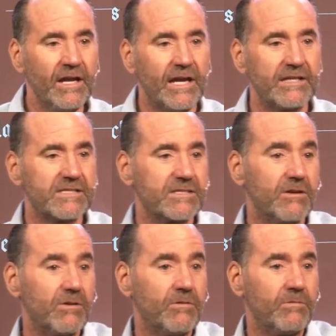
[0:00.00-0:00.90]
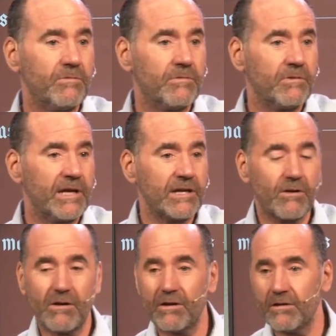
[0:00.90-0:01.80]
And so
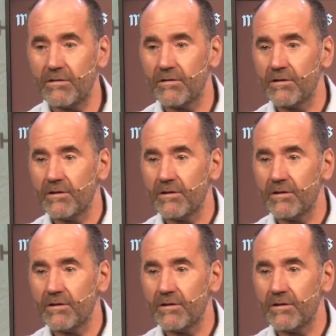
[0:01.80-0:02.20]
Hagar